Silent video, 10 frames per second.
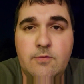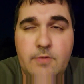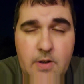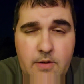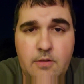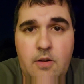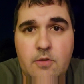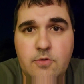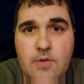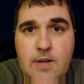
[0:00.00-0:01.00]
very
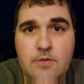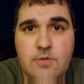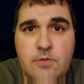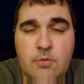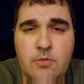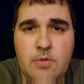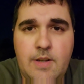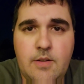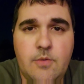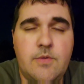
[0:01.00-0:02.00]
long tracked
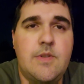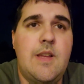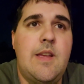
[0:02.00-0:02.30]
tornadoes.